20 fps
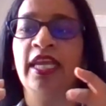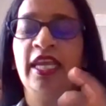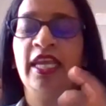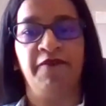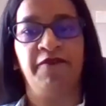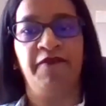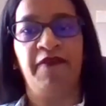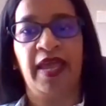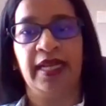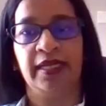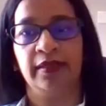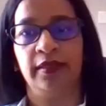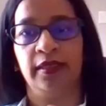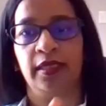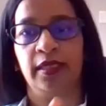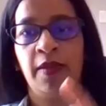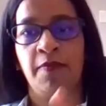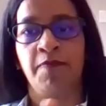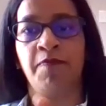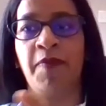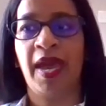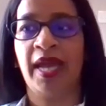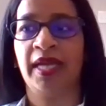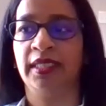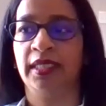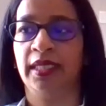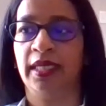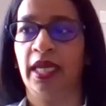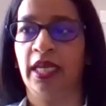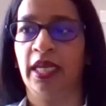event
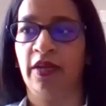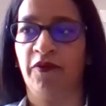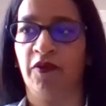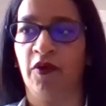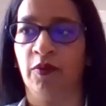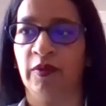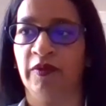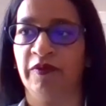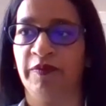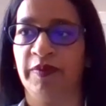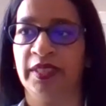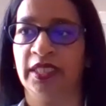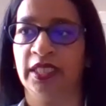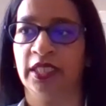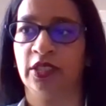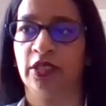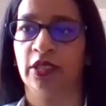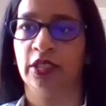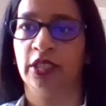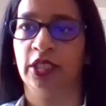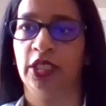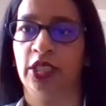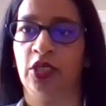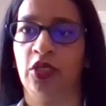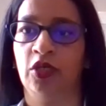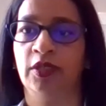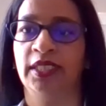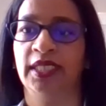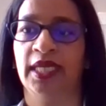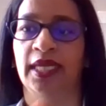impacting any form of business
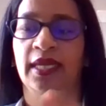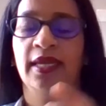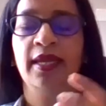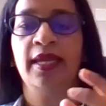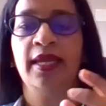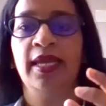continuity.